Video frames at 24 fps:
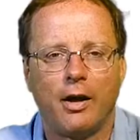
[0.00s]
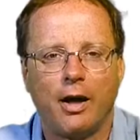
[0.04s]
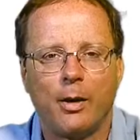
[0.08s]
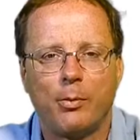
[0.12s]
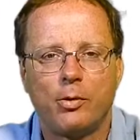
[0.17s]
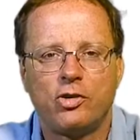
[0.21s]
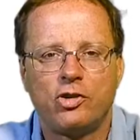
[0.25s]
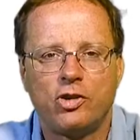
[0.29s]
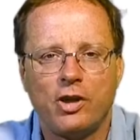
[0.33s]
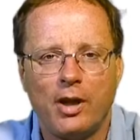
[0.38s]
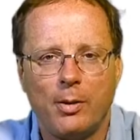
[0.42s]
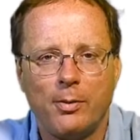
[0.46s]
I
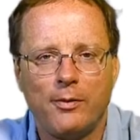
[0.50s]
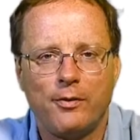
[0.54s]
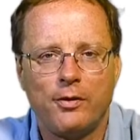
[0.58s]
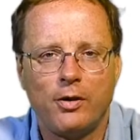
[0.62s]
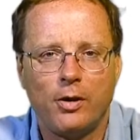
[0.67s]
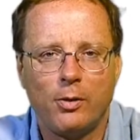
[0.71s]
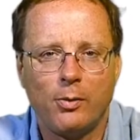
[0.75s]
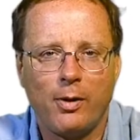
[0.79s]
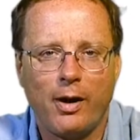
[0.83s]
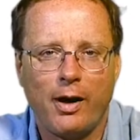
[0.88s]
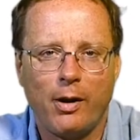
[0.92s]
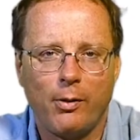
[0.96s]
want to share with
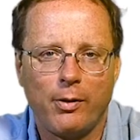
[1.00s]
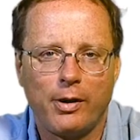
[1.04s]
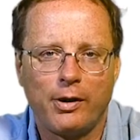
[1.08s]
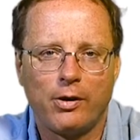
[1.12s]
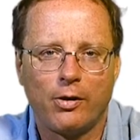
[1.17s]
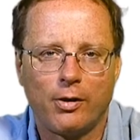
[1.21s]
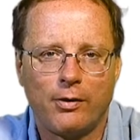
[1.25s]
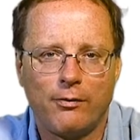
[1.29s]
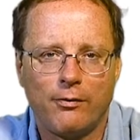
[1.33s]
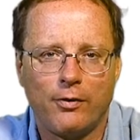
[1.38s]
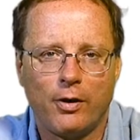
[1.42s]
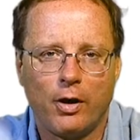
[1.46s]
you how I
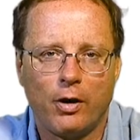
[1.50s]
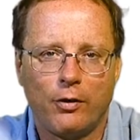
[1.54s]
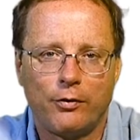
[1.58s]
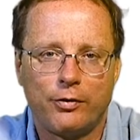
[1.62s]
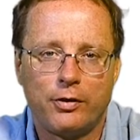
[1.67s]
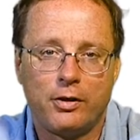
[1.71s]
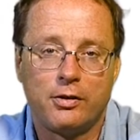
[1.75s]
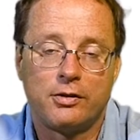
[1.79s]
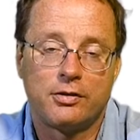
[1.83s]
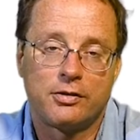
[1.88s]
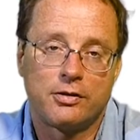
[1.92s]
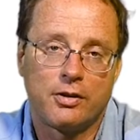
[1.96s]
got
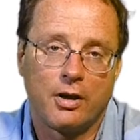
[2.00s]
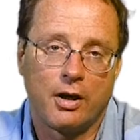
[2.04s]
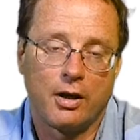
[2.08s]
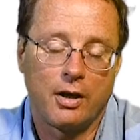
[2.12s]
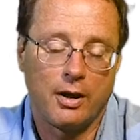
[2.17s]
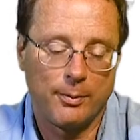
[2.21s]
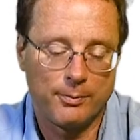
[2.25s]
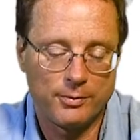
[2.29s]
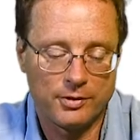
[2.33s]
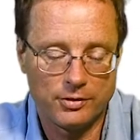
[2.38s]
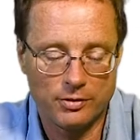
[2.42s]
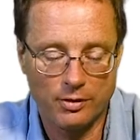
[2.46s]
involved in
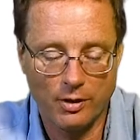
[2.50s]
startups.